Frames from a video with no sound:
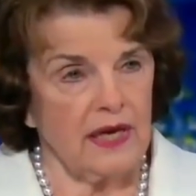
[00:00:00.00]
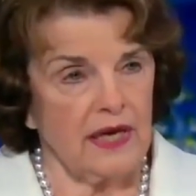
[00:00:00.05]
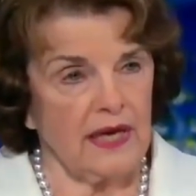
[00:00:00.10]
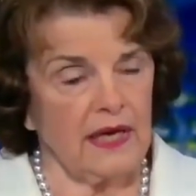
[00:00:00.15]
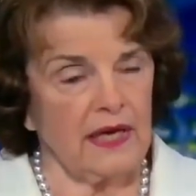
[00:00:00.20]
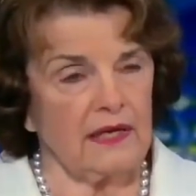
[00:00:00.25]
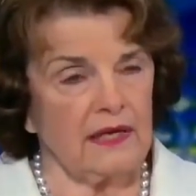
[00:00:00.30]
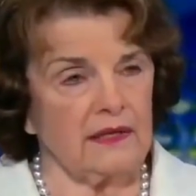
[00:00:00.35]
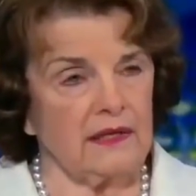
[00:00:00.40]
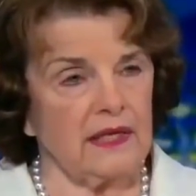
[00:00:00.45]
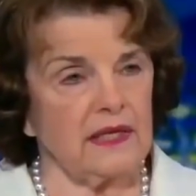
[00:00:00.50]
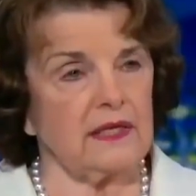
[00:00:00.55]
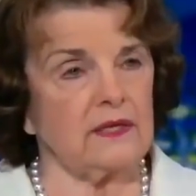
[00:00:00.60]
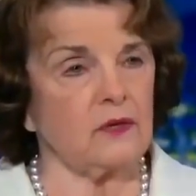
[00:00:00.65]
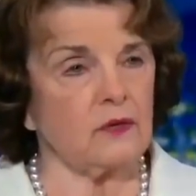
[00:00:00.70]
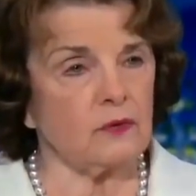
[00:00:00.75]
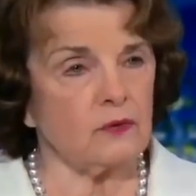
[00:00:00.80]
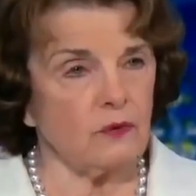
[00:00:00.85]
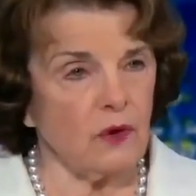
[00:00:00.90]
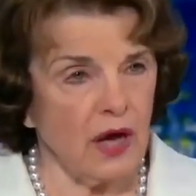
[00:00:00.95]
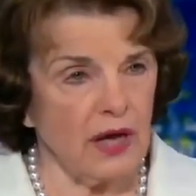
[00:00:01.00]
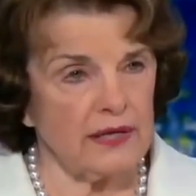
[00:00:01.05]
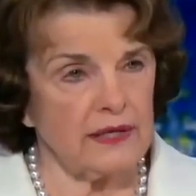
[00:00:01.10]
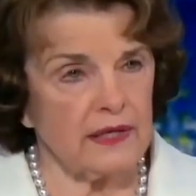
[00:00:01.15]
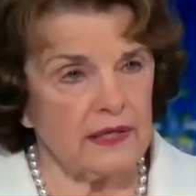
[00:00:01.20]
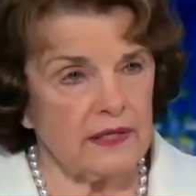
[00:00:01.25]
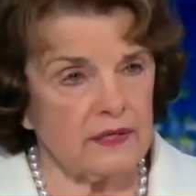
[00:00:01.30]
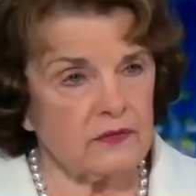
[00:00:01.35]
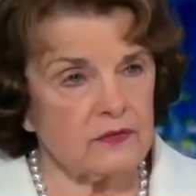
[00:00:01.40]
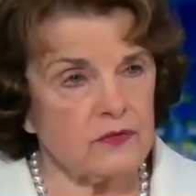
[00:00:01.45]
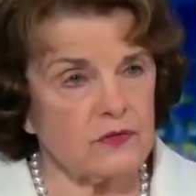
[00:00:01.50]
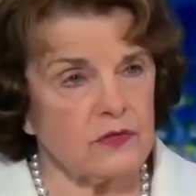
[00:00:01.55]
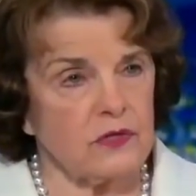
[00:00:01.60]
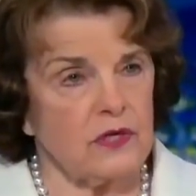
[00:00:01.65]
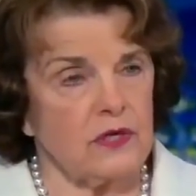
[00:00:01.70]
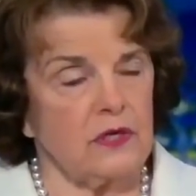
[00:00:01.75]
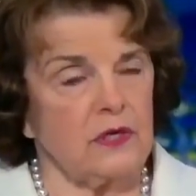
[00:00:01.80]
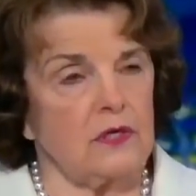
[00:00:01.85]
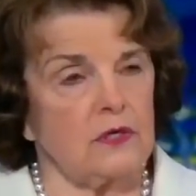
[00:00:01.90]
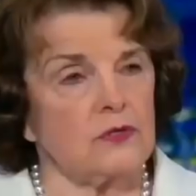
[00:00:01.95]
And in her writings,
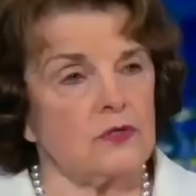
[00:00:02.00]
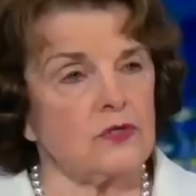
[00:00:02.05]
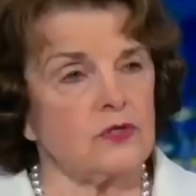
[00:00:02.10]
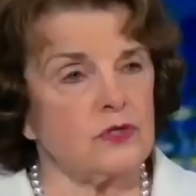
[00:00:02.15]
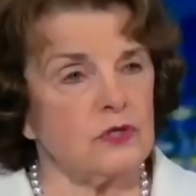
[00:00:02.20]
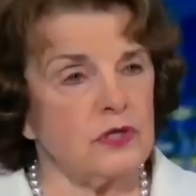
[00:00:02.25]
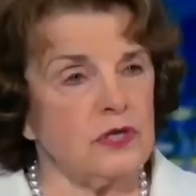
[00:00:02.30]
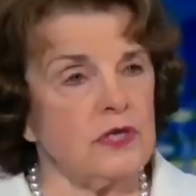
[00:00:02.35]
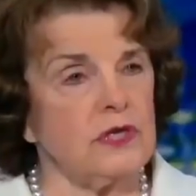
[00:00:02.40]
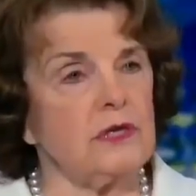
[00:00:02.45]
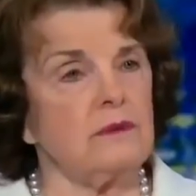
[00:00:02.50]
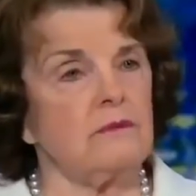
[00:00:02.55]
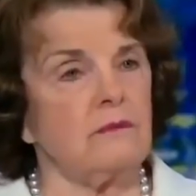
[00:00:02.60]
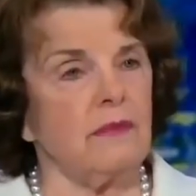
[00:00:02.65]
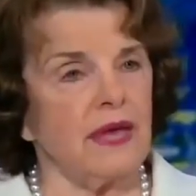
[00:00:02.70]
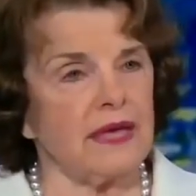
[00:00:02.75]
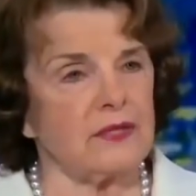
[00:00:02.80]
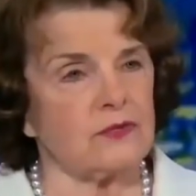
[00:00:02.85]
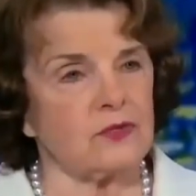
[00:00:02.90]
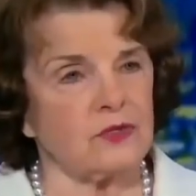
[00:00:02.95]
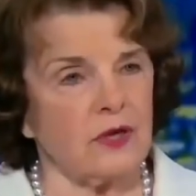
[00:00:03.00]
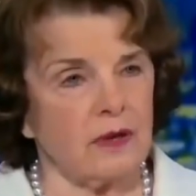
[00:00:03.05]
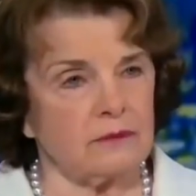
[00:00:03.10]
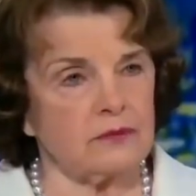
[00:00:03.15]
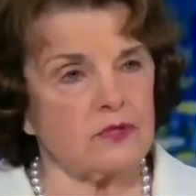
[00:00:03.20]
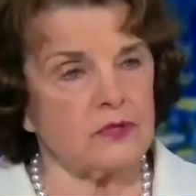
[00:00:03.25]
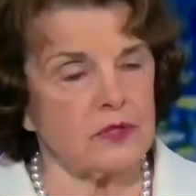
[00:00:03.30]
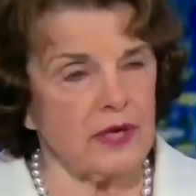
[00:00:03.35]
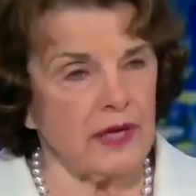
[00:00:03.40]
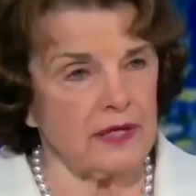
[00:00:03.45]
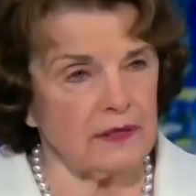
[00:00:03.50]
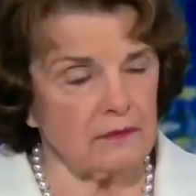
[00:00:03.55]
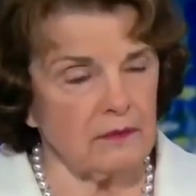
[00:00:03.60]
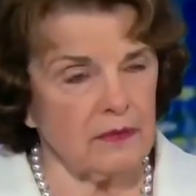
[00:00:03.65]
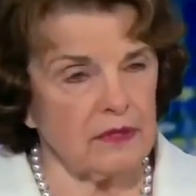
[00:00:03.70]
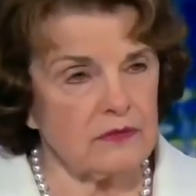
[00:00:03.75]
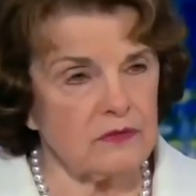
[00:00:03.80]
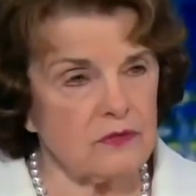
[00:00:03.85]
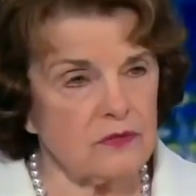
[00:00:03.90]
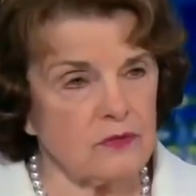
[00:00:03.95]
she makes some
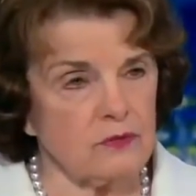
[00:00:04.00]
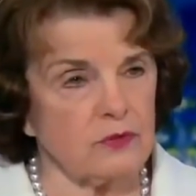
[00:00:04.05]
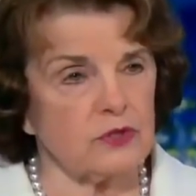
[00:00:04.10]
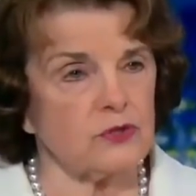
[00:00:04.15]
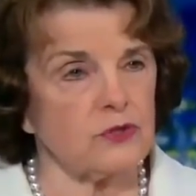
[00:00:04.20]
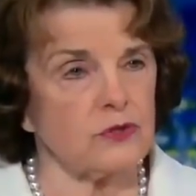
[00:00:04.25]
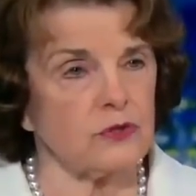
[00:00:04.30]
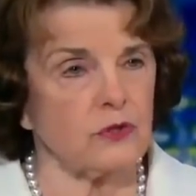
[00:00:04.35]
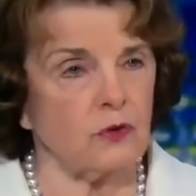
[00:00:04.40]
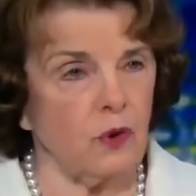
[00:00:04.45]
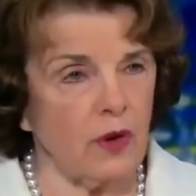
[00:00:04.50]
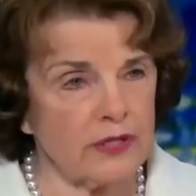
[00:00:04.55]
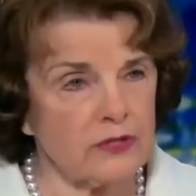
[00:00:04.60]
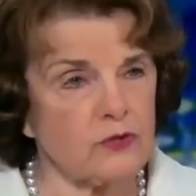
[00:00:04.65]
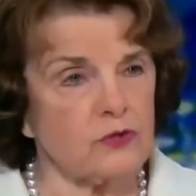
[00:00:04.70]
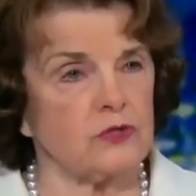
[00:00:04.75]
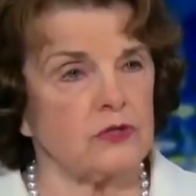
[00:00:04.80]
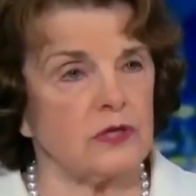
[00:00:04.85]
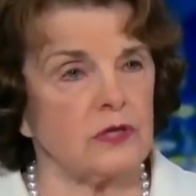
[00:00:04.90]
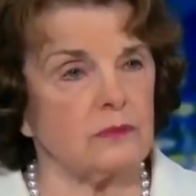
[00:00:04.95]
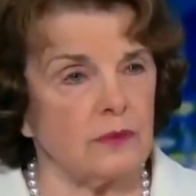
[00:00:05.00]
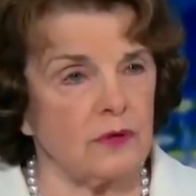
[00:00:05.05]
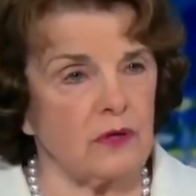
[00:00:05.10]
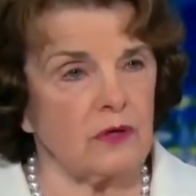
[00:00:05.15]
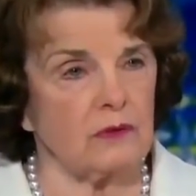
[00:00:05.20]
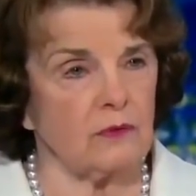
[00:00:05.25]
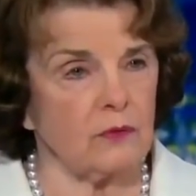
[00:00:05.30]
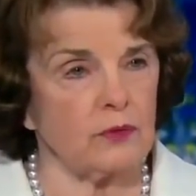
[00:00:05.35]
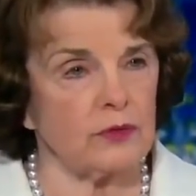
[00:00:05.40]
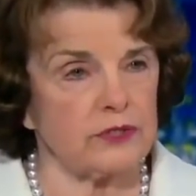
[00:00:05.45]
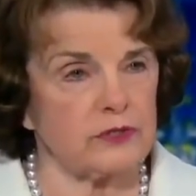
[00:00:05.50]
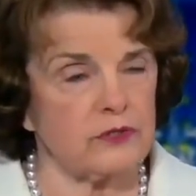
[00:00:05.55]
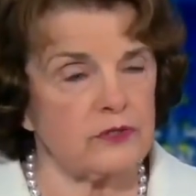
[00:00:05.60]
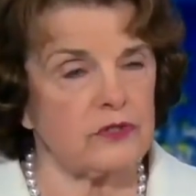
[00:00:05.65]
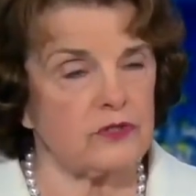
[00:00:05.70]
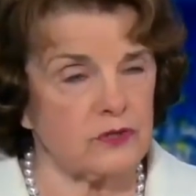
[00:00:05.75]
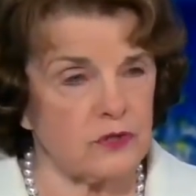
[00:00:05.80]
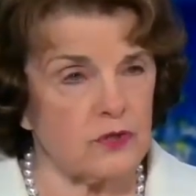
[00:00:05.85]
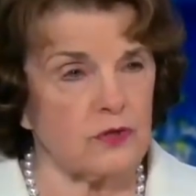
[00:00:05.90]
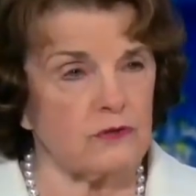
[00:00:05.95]
statements which are questionable, which
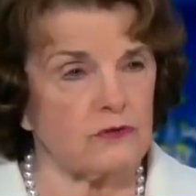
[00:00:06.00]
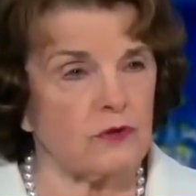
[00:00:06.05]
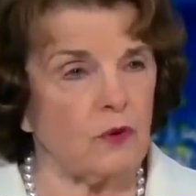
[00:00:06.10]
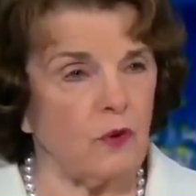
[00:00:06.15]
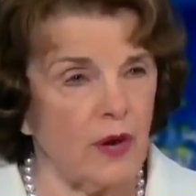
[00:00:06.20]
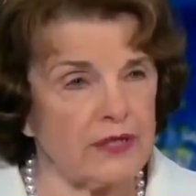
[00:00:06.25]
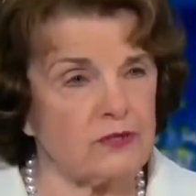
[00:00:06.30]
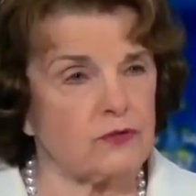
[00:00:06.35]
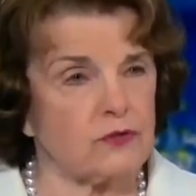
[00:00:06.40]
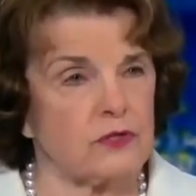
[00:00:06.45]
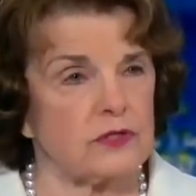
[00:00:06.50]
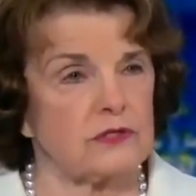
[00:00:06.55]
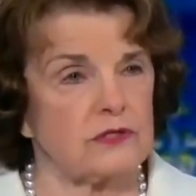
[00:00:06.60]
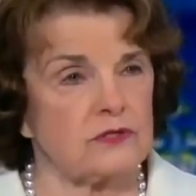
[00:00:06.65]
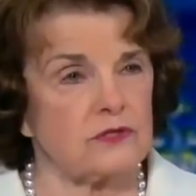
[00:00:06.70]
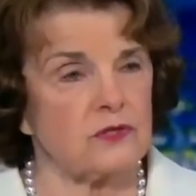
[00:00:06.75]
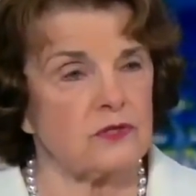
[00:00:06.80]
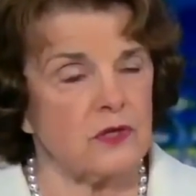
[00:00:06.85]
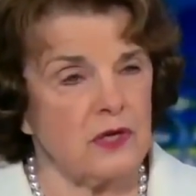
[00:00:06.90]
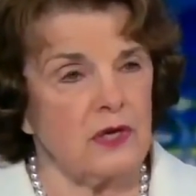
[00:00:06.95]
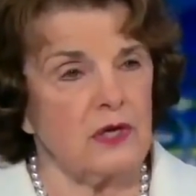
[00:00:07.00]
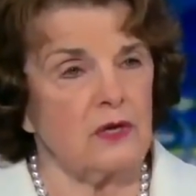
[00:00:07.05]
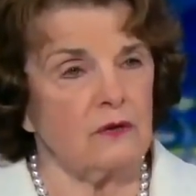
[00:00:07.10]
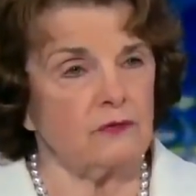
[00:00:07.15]
deserve questions.